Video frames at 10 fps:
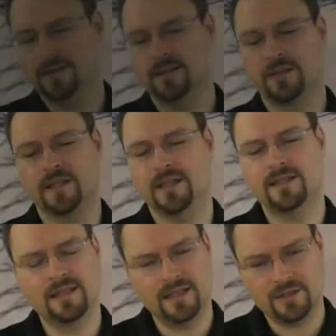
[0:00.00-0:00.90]
Okay,
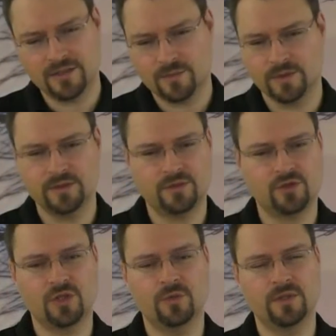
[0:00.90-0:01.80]
I just wanted to
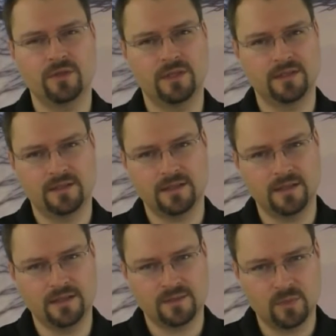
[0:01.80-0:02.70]
show you and
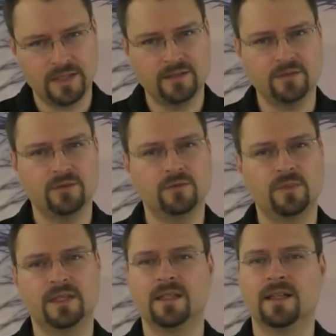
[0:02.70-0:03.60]
explain to you,
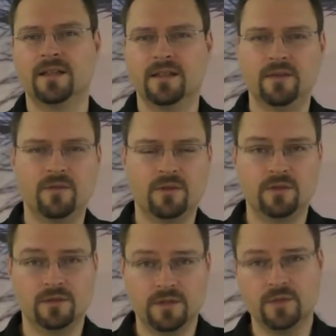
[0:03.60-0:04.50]
but
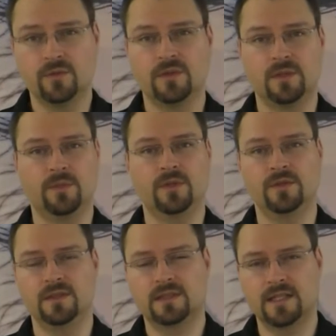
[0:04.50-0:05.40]
never use
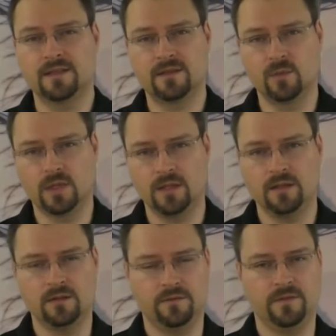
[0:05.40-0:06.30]
hypnosis against the
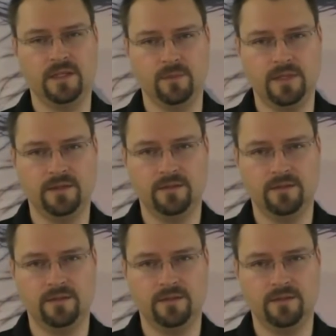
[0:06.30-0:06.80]
will of anybody,